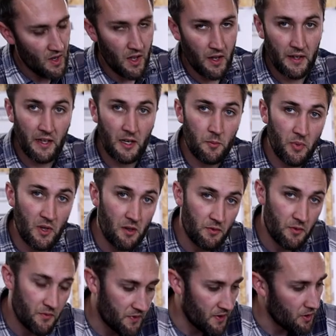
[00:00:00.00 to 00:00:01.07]
and get a bit of
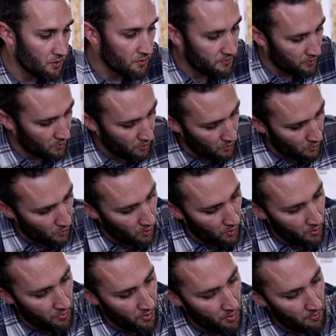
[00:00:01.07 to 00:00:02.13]
a feel for what
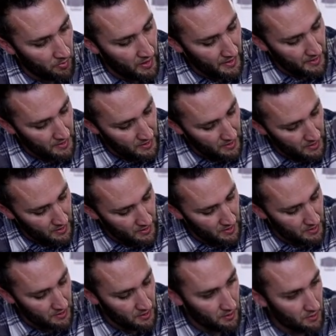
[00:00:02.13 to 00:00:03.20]
the bottom planking
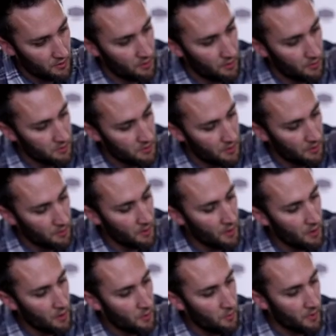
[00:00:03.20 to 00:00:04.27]
is going to do. So
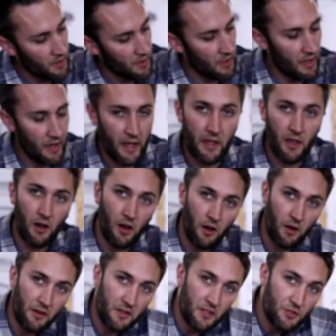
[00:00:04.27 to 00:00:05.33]
we're going to lay
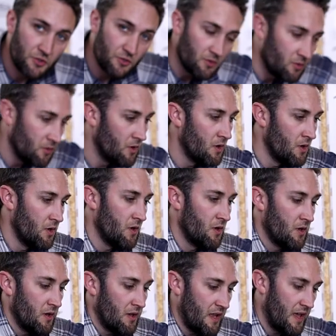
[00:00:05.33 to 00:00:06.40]
our initial
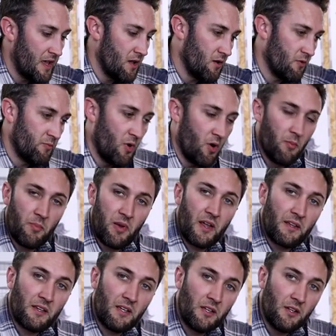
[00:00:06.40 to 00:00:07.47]
layer of bottom
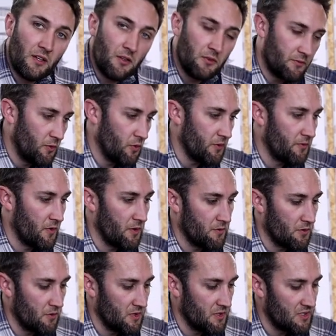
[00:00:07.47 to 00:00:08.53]
planking at 45
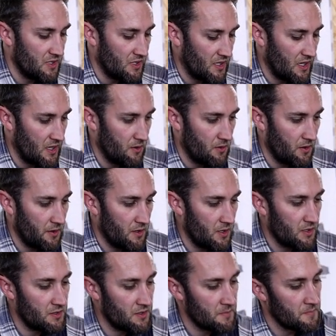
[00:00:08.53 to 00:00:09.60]
degrees to the keel like
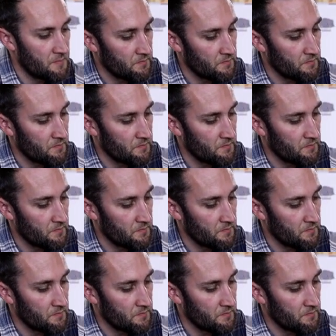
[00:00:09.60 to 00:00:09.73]
this.